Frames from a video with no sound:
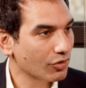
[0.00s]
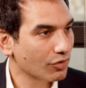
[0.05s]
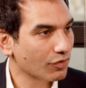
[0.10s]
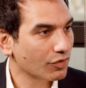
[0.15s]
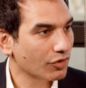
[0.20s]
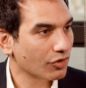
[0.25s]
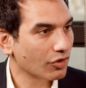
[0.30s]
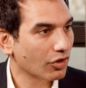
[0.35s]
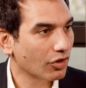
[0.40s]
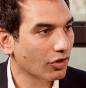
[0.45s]

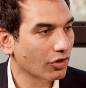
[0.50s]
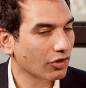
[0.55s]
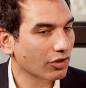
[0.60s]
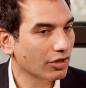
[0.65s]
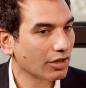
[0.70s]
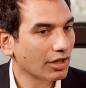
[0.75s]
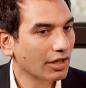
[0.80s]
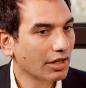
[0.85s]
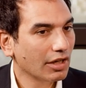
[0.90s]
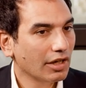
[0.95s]

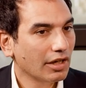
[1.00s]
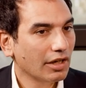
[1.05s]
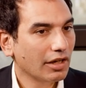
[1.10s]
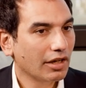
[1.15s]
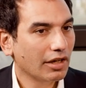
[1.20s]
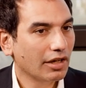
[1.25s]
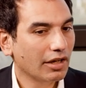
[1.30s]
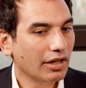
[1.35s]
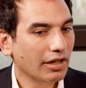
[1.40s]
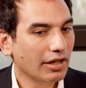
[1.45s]
overall
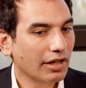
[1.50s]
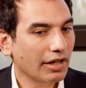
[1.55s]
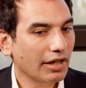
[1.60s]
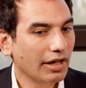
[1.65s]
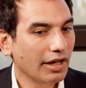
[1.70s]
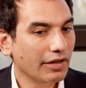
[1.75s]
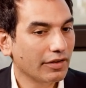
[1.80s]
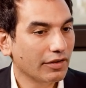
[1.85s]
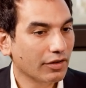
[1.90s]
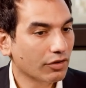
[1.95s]
uh,
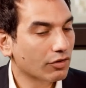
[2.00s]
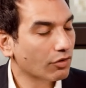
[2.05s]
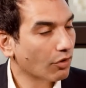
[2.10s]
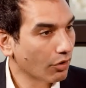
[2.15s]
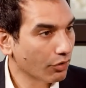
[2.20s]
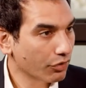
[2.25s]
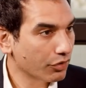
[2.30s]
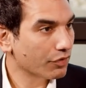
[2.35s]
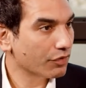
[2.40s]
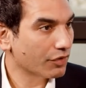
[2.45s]
and the
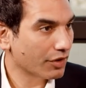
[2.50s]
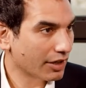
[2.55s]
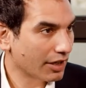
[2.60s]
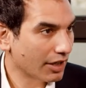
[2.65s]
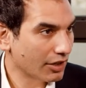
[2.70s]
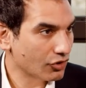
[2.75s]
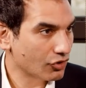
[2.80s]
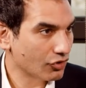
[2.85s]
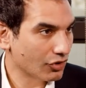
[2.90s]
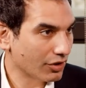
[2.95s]
growth of the
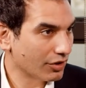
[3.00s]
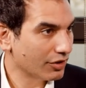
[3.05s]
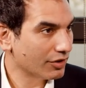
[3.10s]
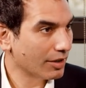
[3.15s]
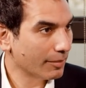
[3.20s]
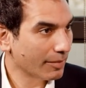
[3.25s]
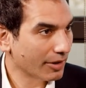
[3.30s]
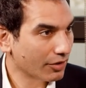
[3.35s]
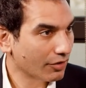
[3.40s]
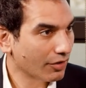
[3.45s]
country the
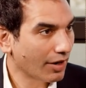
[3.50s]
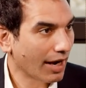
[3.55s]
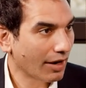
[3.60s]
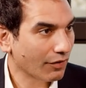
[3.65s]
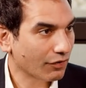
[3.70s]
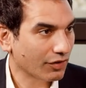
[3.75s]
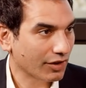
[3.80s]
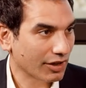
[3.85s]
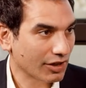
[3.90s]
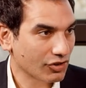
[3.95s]

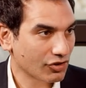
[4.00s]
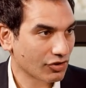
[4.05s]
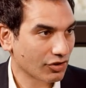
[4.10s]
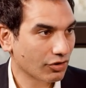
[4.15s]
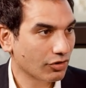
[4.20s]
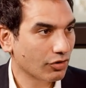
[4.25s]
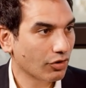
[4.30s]
demographics mm -hmm. the mm-hmm.